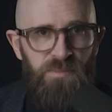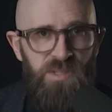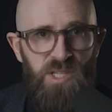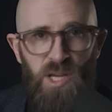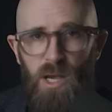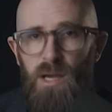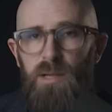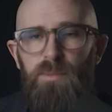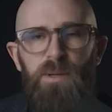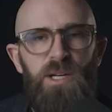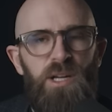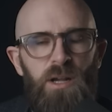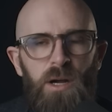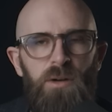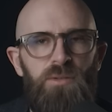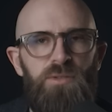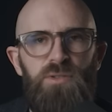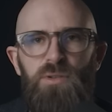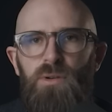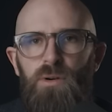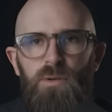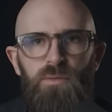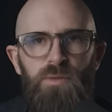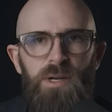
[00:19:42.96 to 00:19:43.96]
Turkmen
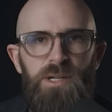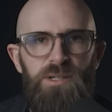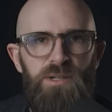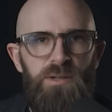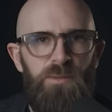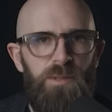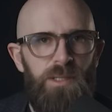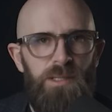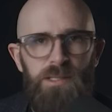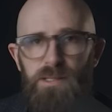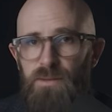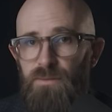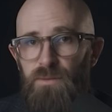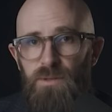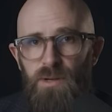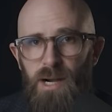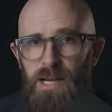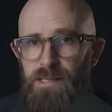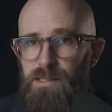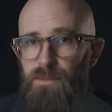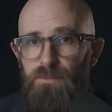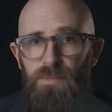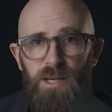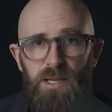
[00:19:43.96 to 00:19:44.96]
cultural rituals of
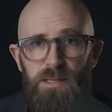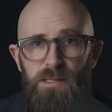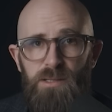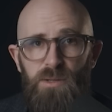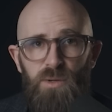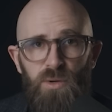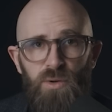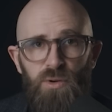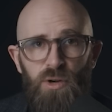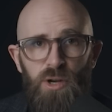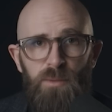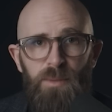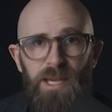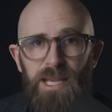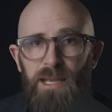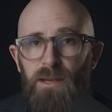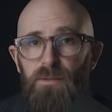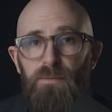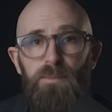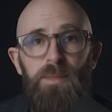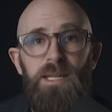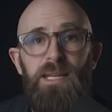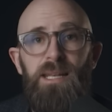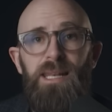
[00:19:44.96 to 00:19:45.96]
dress and personal grooming
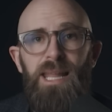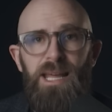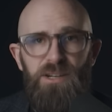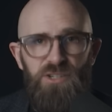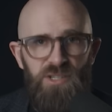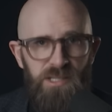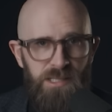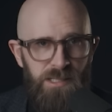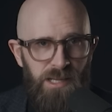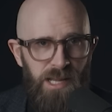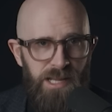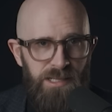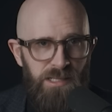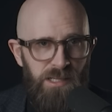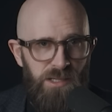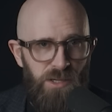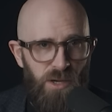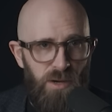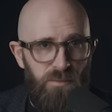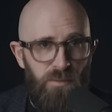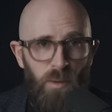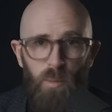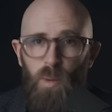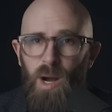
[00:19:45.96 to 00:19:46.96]
have been legislated over,